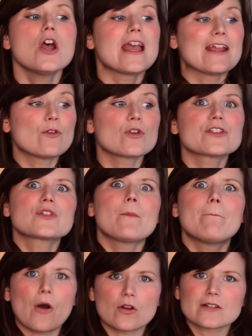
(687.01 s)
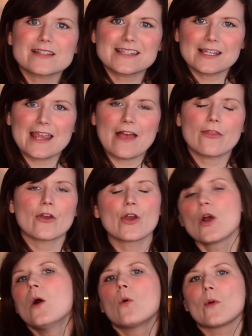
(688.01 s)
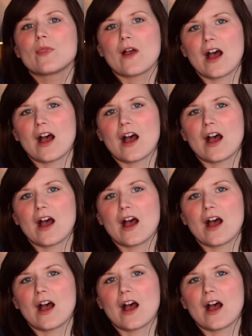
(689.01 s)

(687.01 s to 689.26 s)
in order to bond together with the